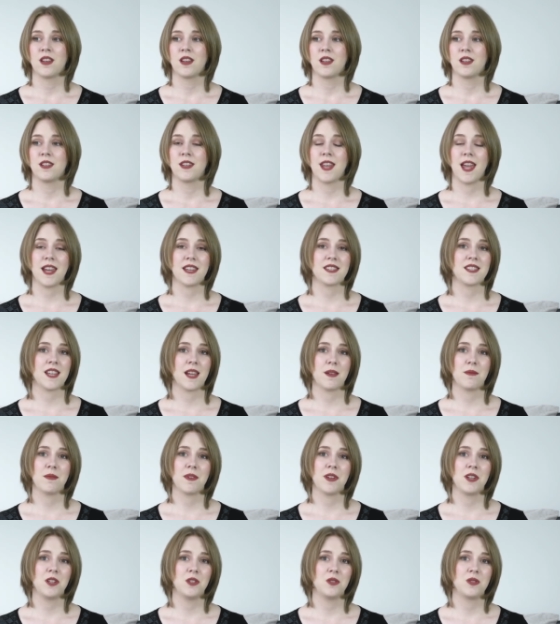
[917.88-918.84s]
Next time
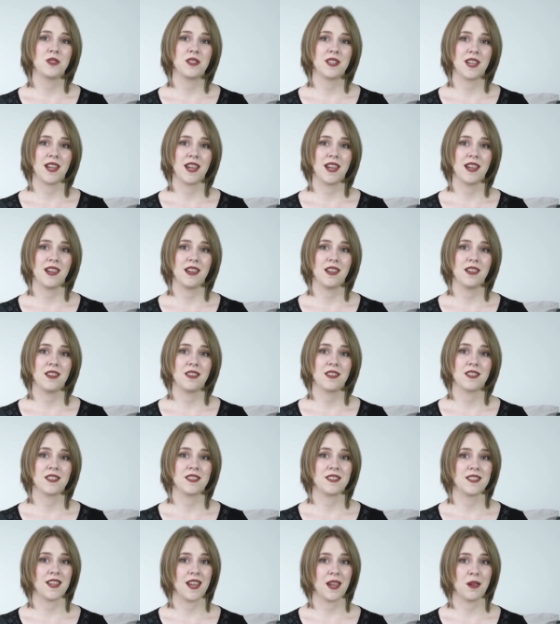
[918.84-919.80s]
that you say the
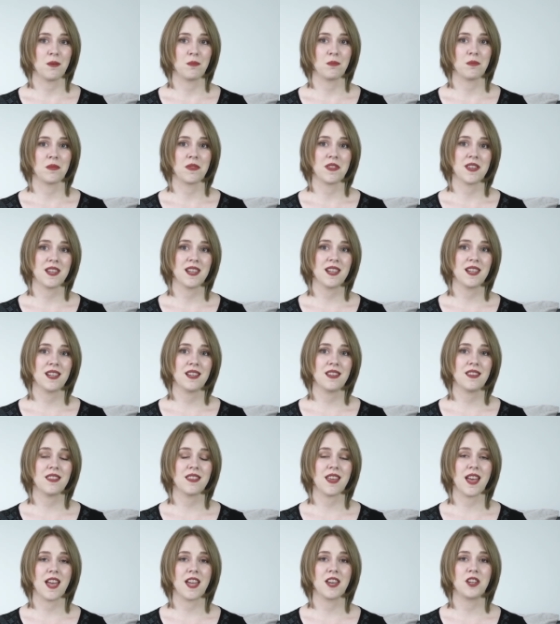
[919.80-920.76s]
same thing,
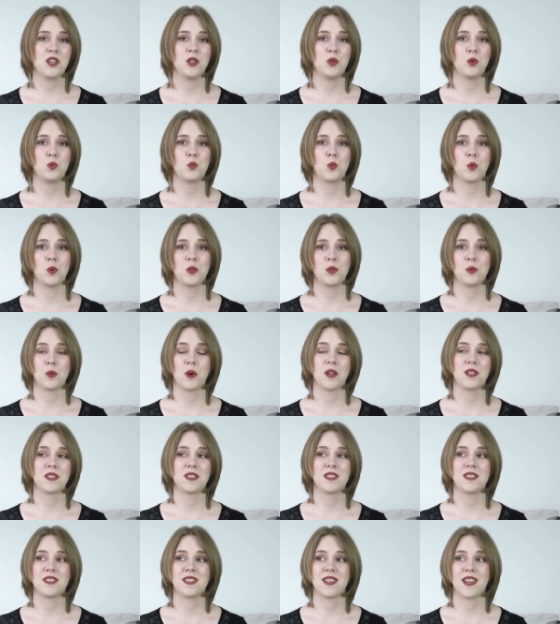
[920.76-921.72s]
then you would
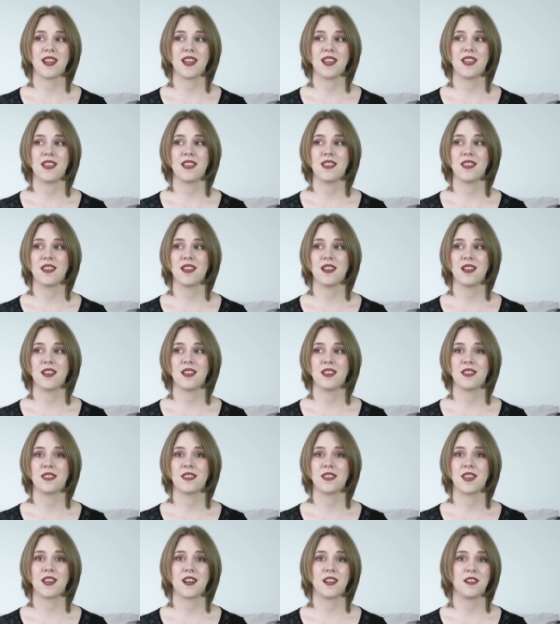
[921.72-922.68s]
want to say
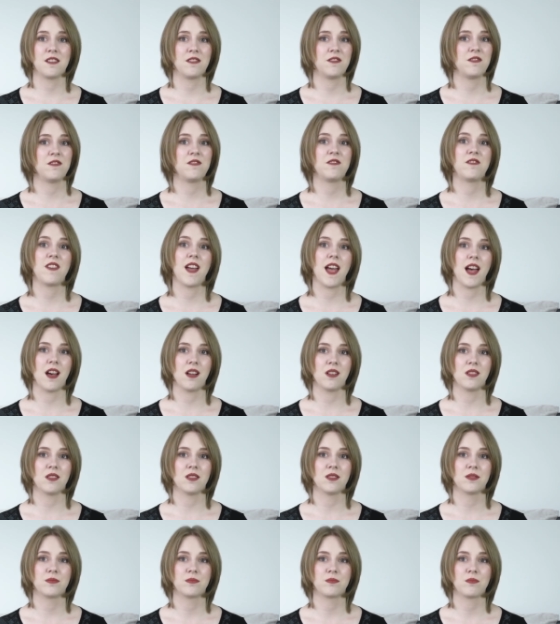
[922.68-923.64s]
that it
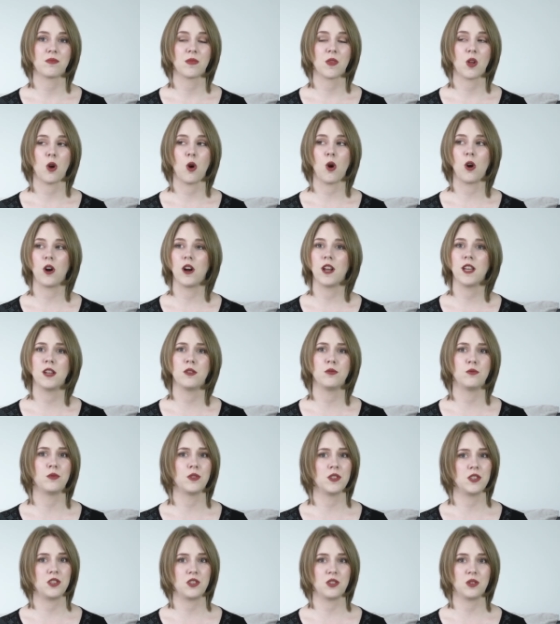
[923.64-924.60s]
fell, or it
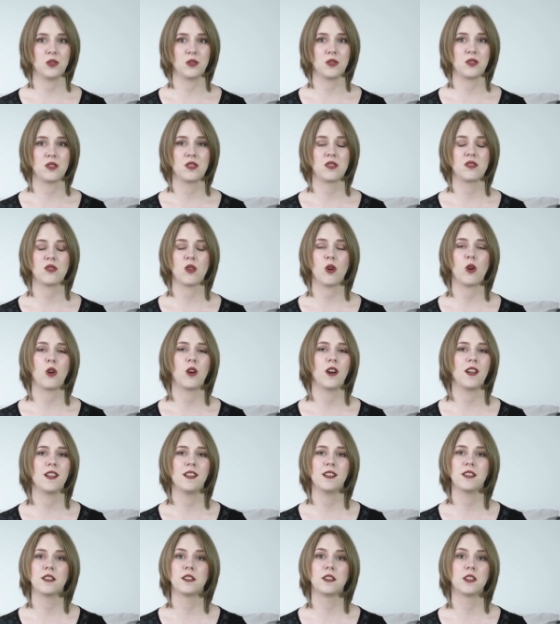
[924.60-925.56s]
reduced, or
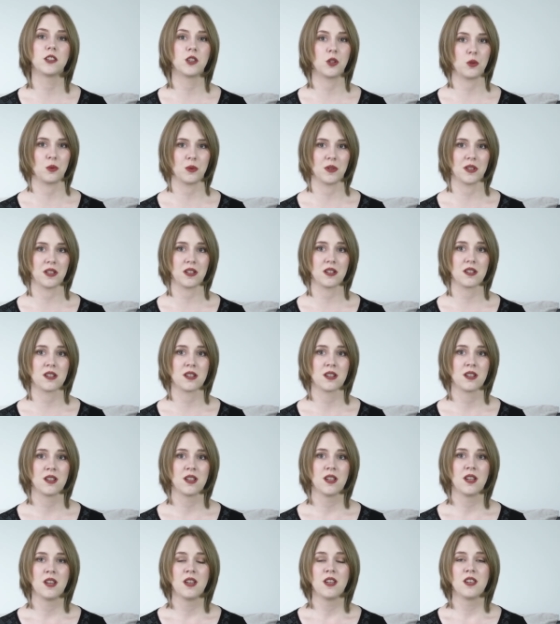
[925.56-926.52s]
it lowered.
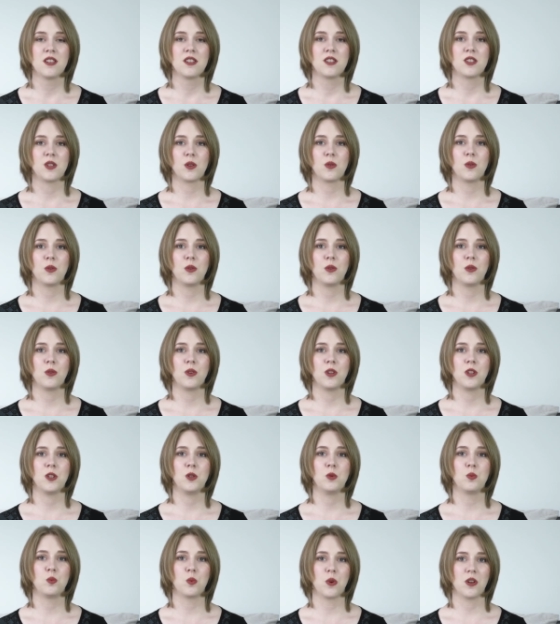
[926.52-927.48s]
So
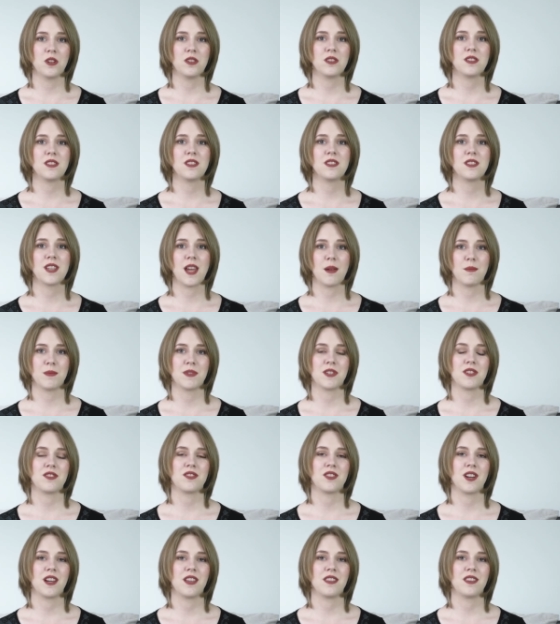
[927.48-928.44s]
you want to
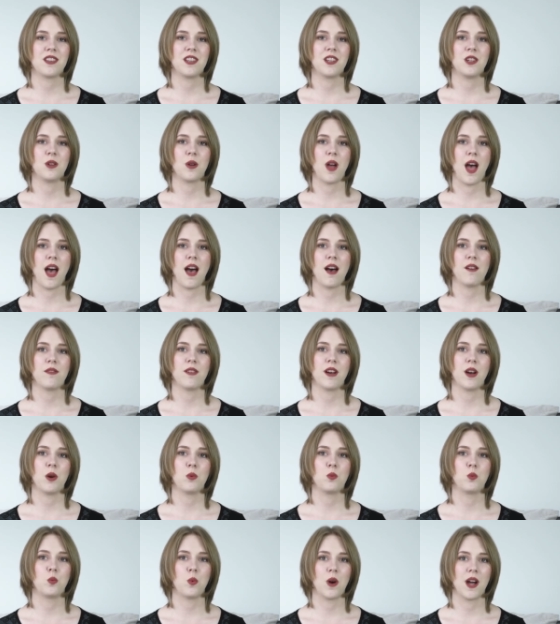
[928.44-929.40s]
demonstrate that you have
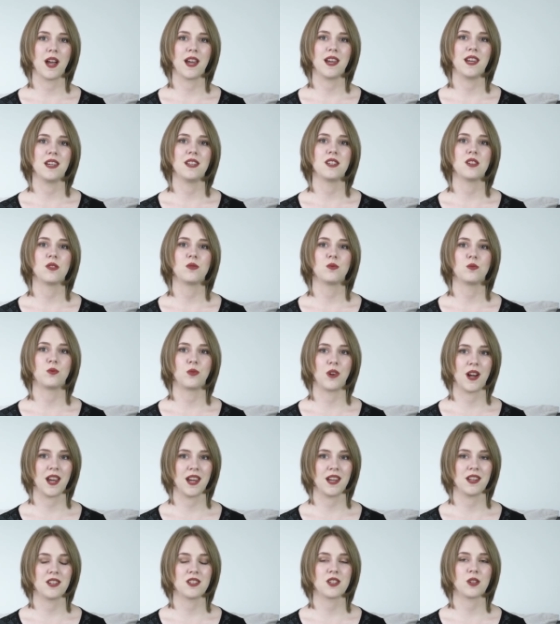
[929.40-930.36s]
a wide
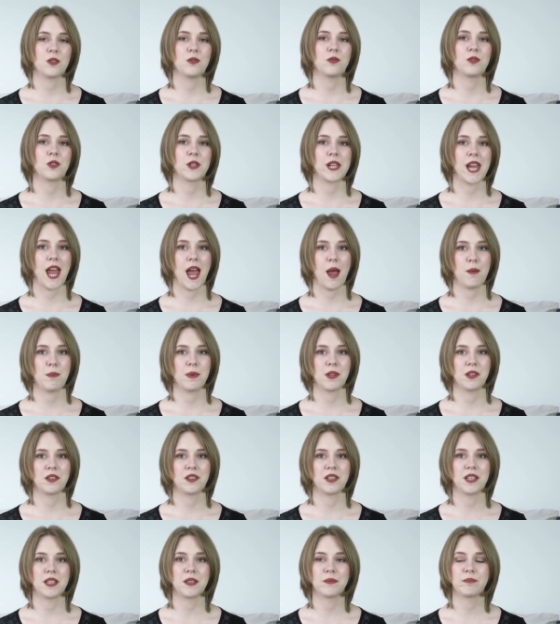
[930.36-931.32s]
range of
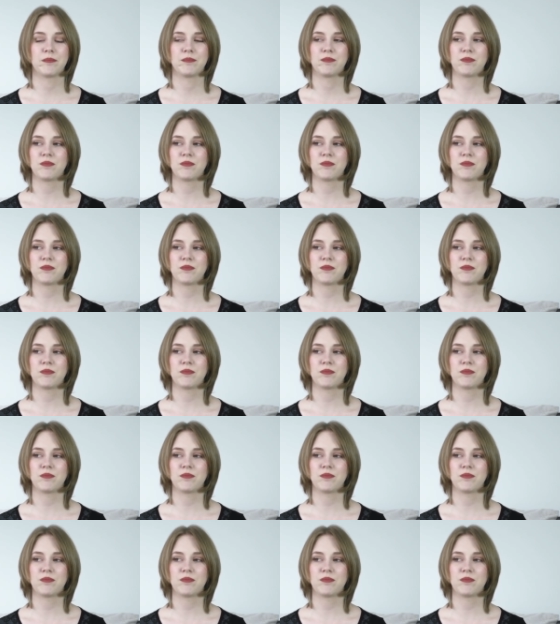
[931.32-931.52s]
vocabulary.